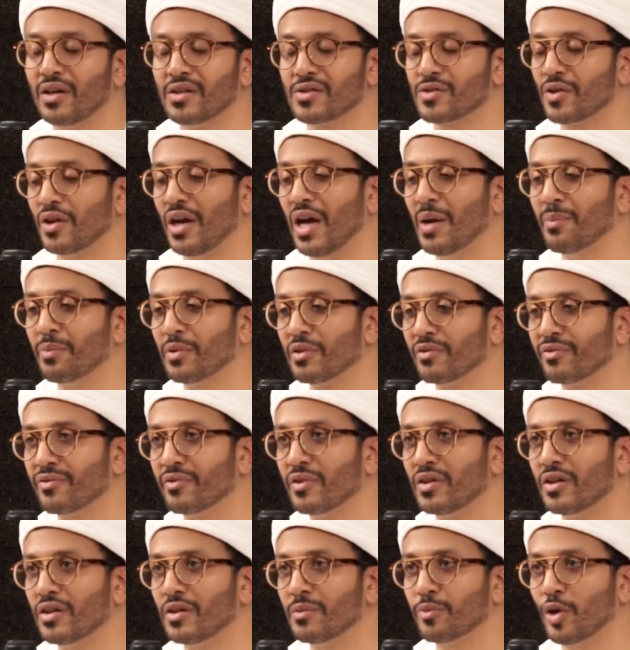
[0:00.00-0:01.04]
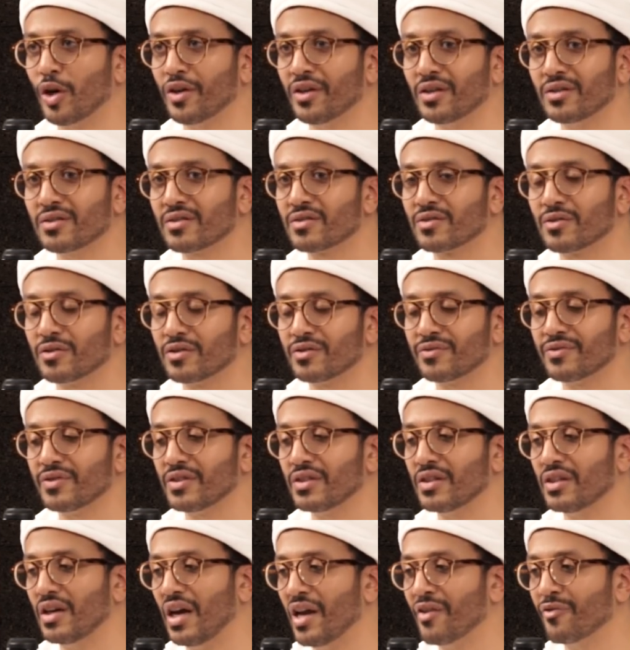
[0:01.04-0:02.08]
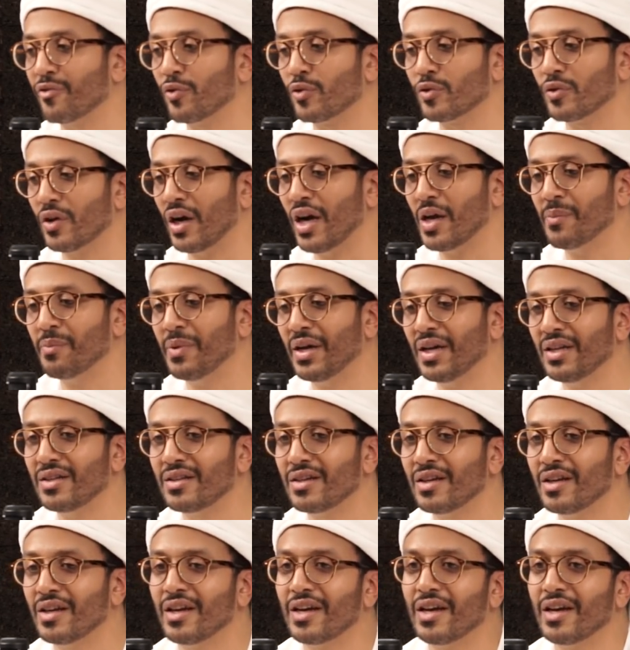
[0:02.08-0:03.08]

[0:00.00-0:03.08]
so Apple product, so if iPhone or iPad.